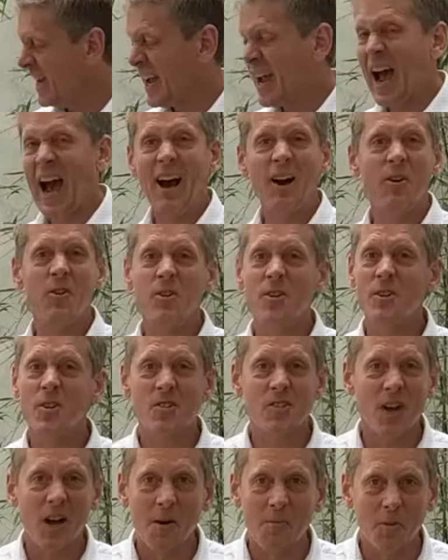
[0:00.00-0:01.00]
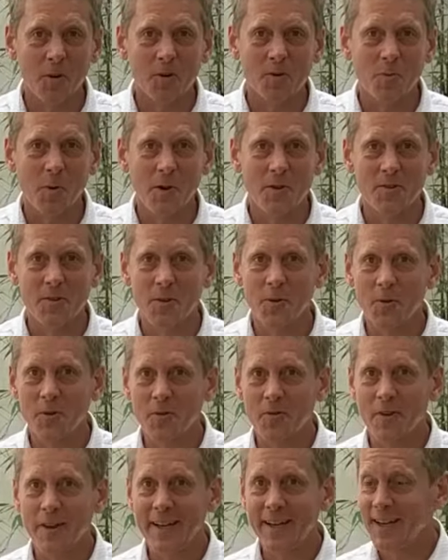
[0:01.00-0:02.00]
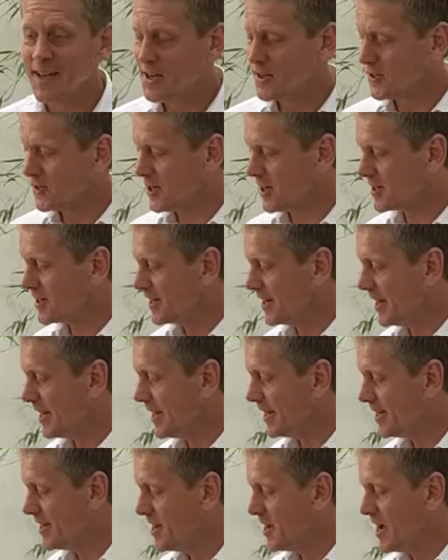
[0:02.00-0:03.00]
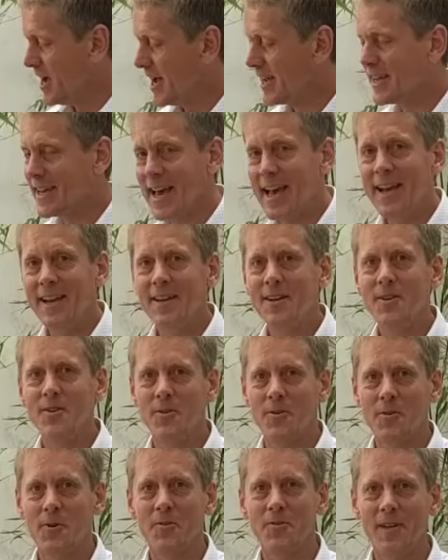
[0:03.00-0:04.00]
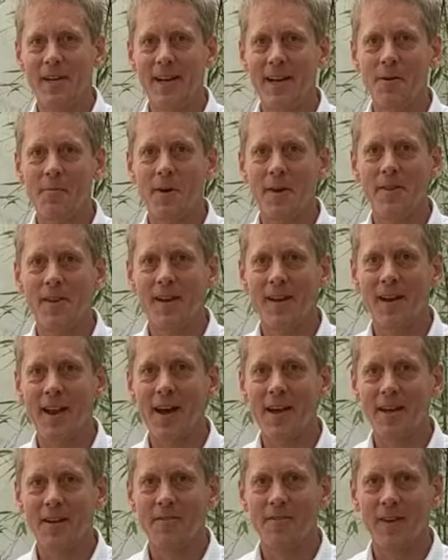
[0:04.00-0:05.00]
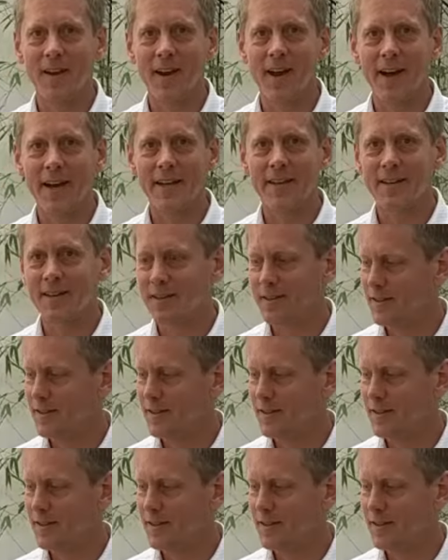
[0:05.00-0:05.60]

How do you decide what's 1, 2, 3? Suddenly, again, you're not dealing with like for like.